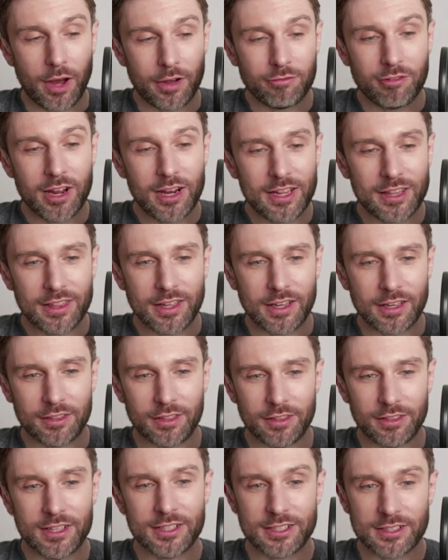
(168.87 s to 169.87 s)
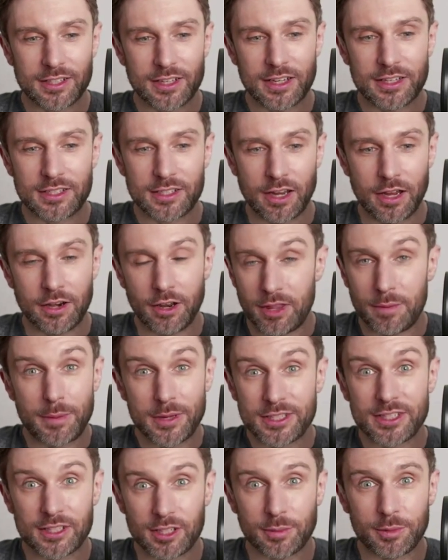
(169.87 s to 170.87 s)
But I really think that this is another
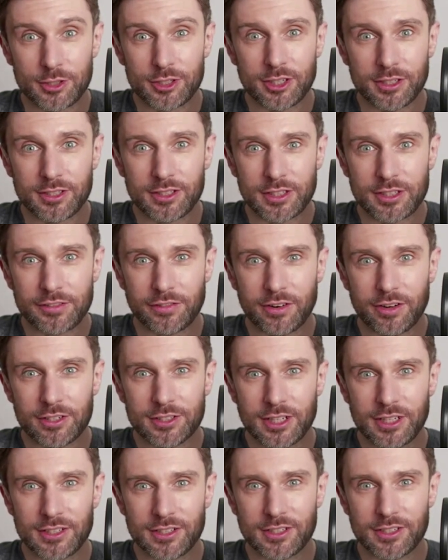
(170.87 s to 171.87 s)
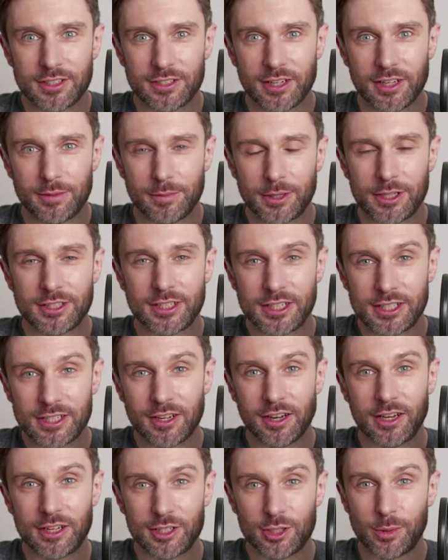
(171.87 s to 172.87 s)
business opportunity as far as he's concerned, because he
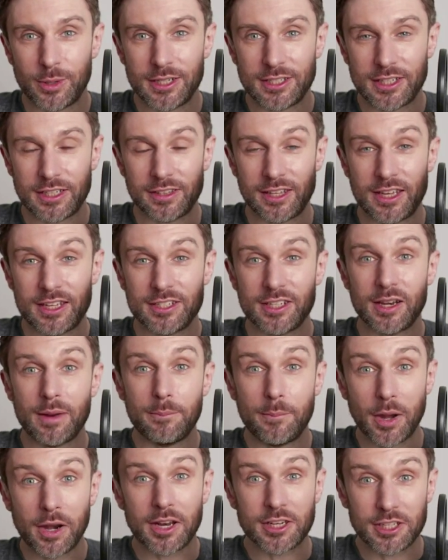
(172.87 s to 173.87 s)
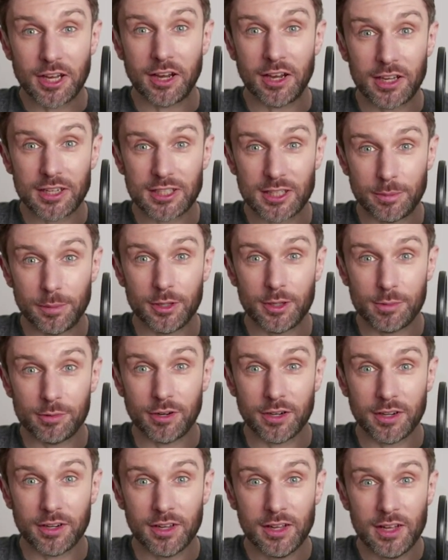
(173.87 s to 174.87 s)
started tweeting that he's going to monetize the
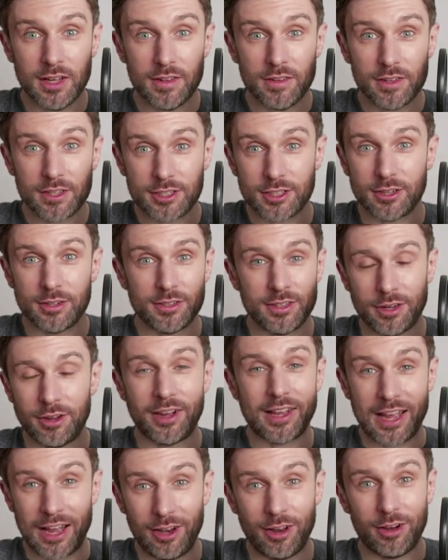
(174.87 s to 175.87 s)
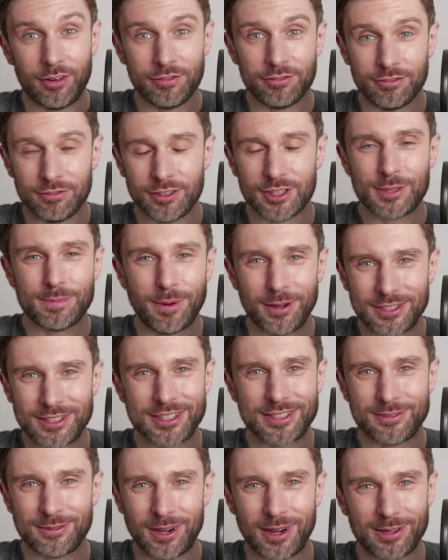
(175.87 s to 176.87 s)
blueprint. So, you know, I get a lot of
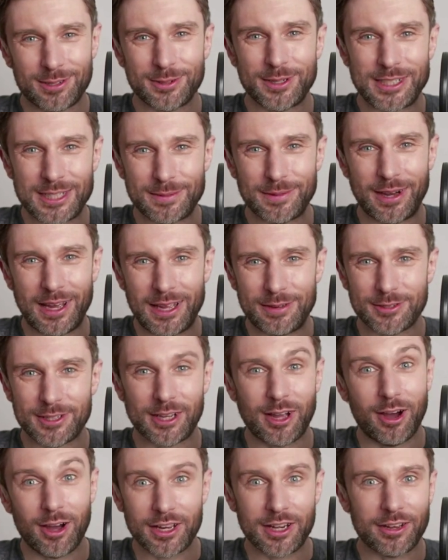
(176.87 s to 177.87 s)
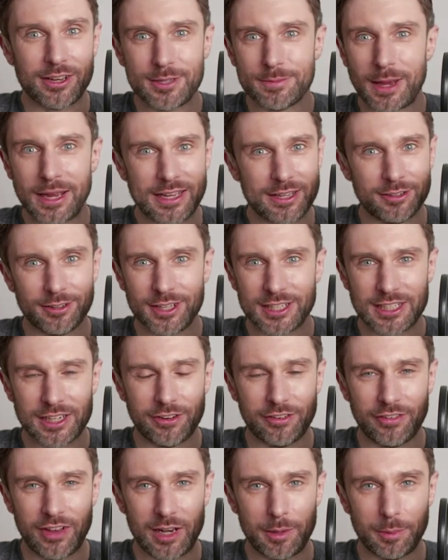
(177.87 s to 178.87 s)
responses when I tweet about him saying, oh, you know, he's making all this
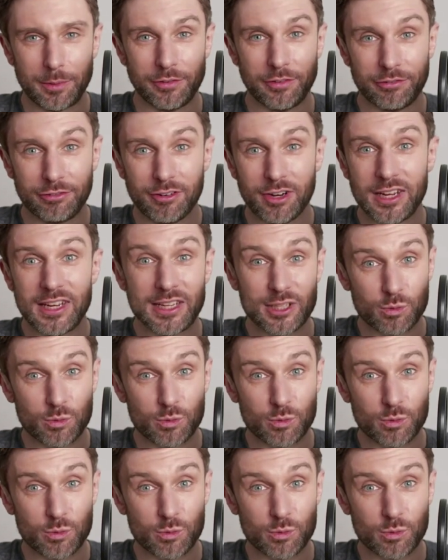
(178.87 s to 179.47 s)
stuff available for free.